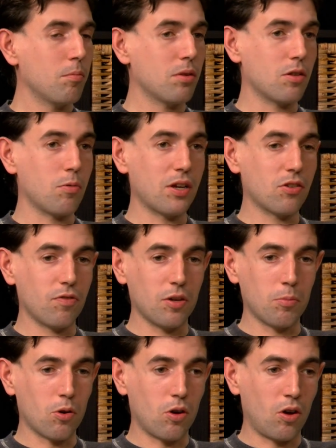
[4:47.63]
but the rest of
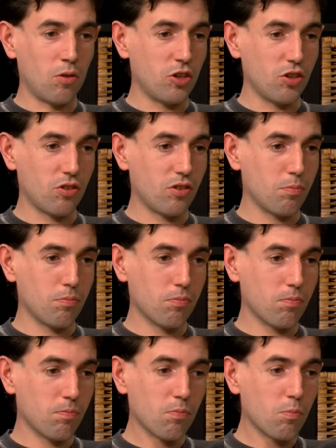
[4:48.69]
them are all just
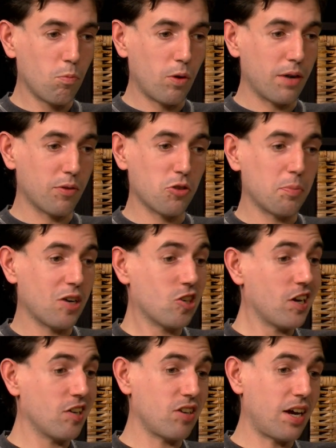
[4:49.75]
whatever spare
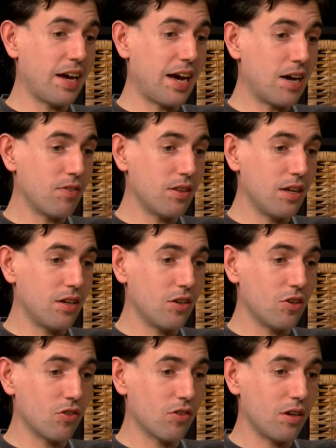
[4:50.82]
change I have, and then
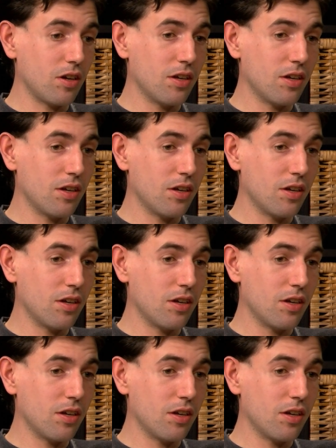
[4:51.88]
just,